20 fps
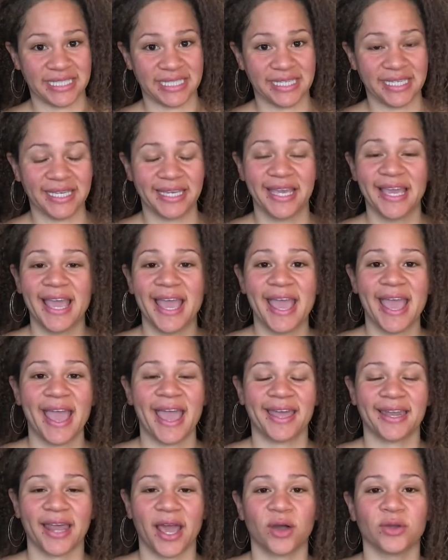did it
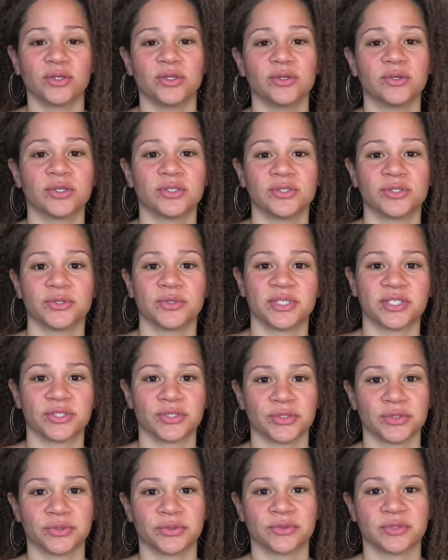and how you can do it
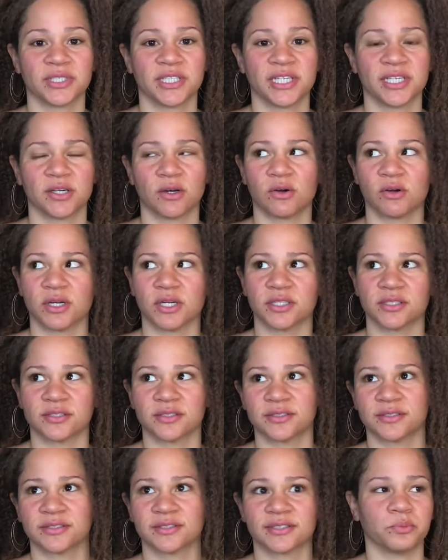too. Or
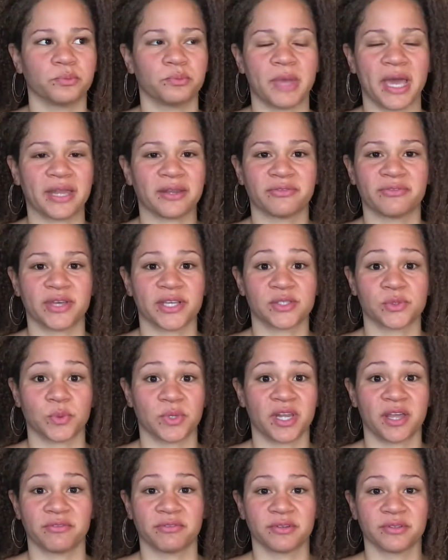manifest
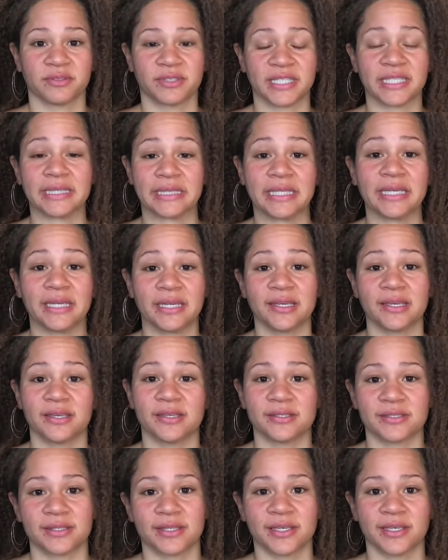whatever the thing
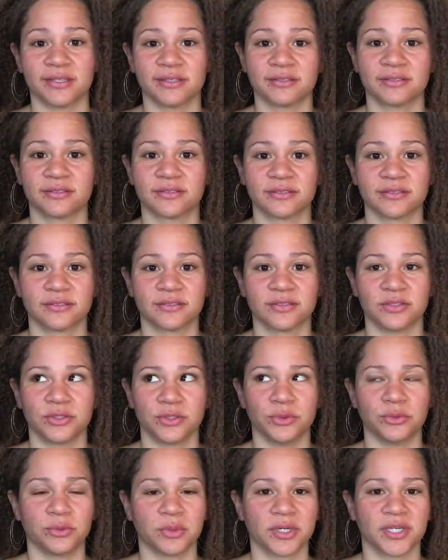is that
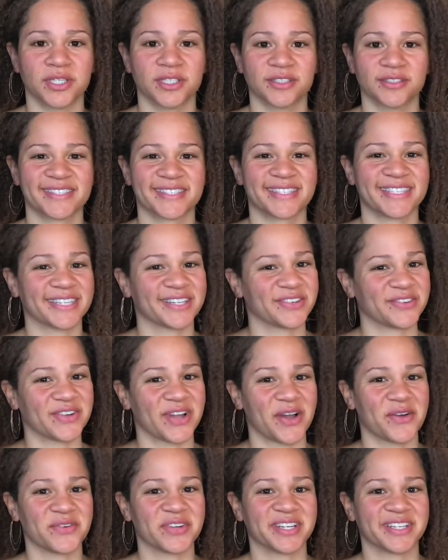you want. Stick
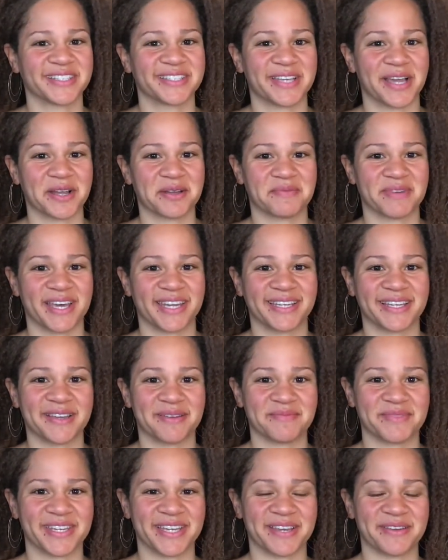around, we're going to talk about it
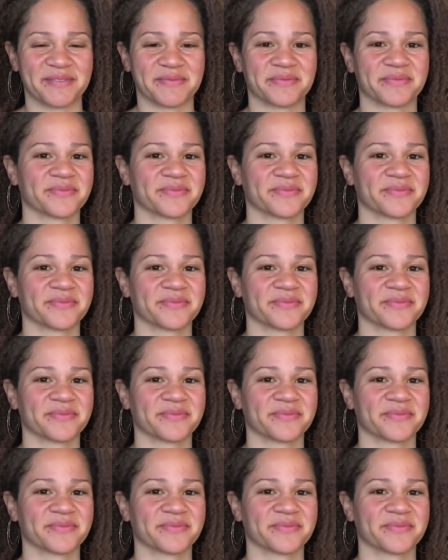coming up.